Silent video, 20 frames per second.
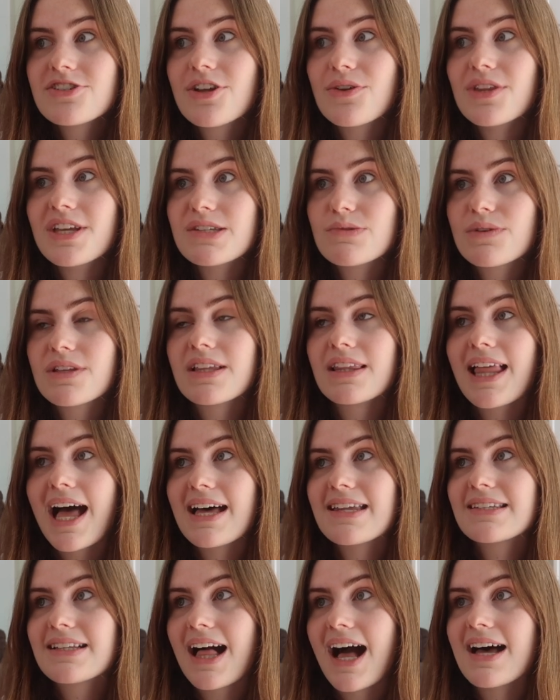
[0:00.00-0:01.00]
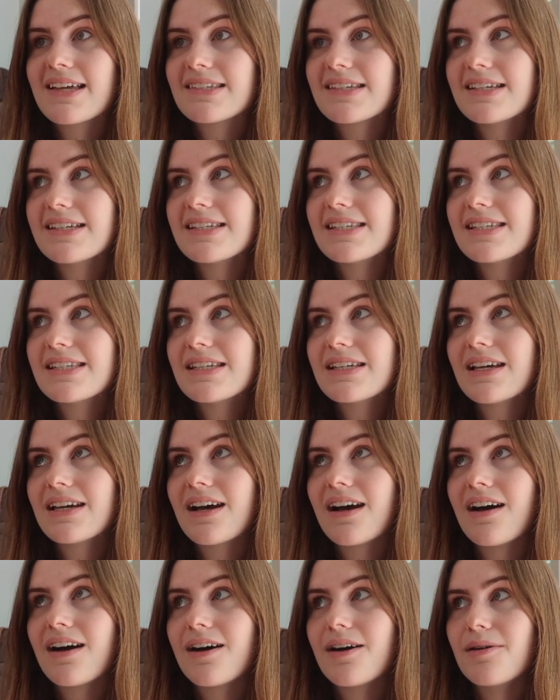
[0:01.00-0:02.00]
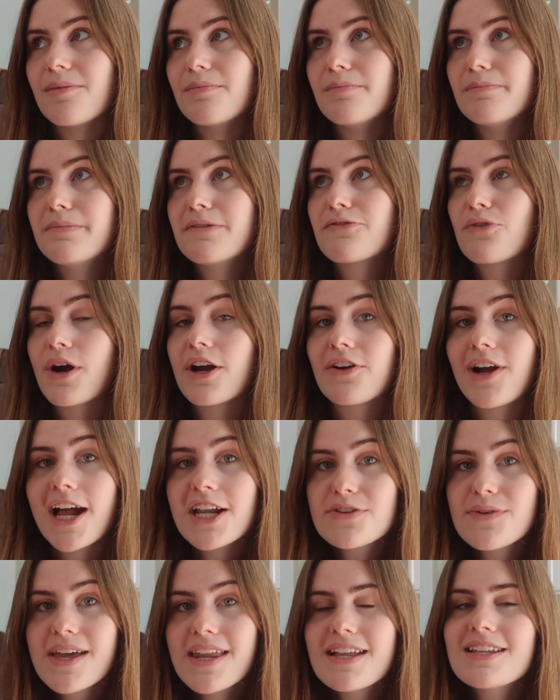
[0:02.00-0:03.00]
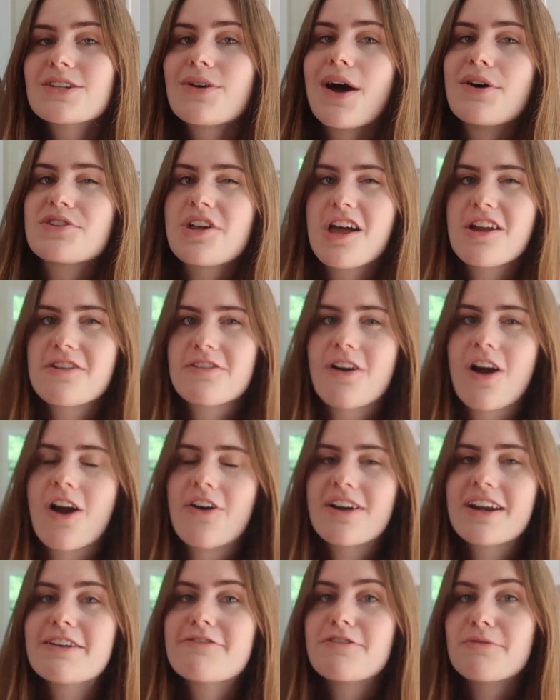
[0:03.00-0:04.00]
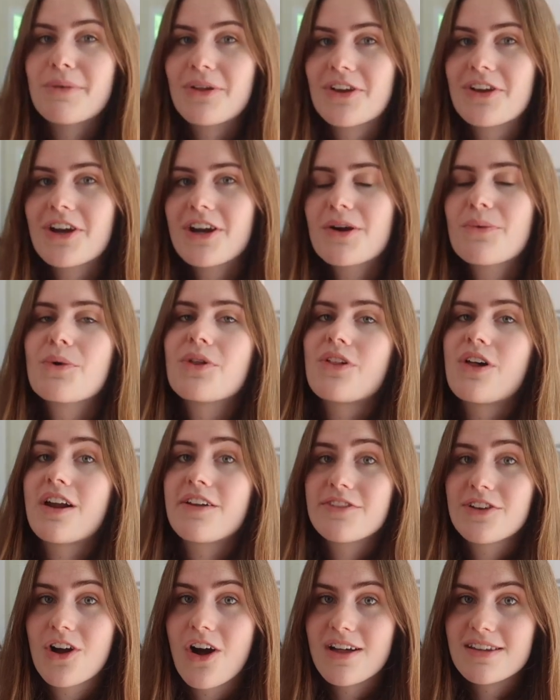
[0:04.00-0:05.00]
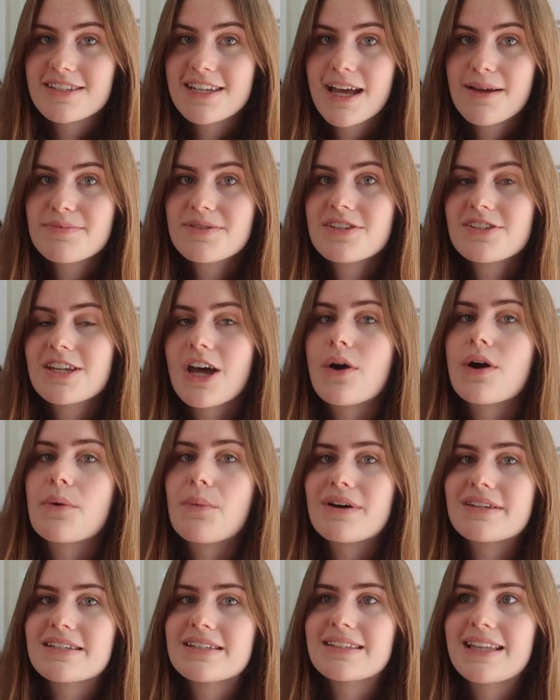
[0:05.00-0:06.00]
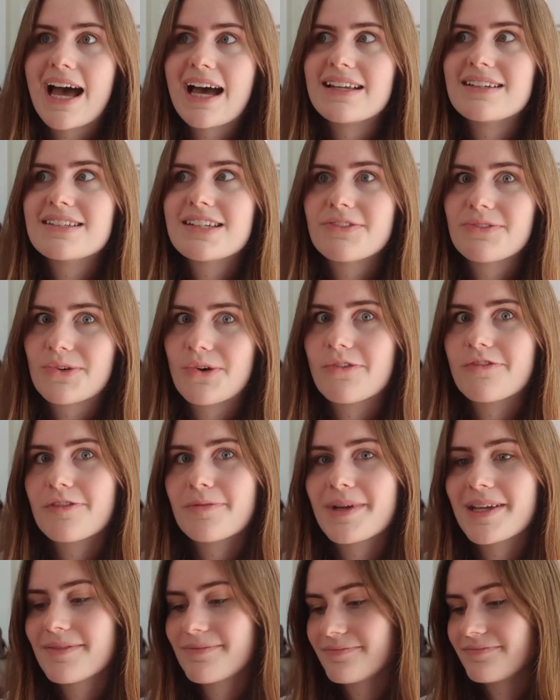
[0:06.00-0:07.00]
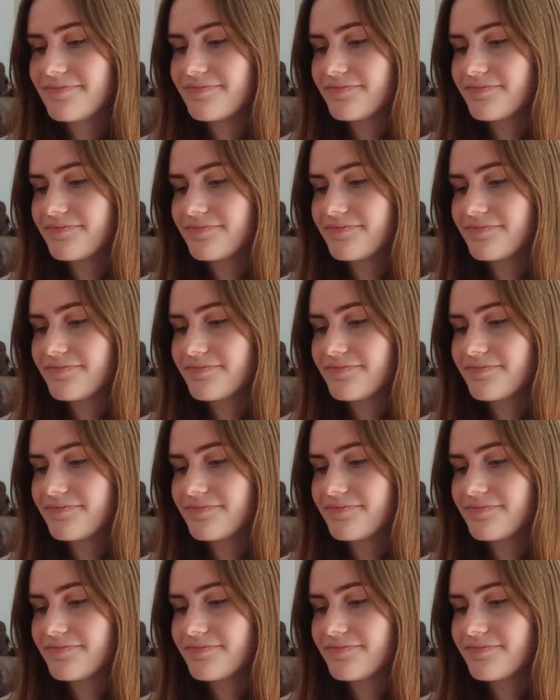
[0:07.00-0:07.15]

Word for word: so these were the last classes um, before I graduated, so I was already familiar with a lot of the concepts, so it wasn't that difficult for me.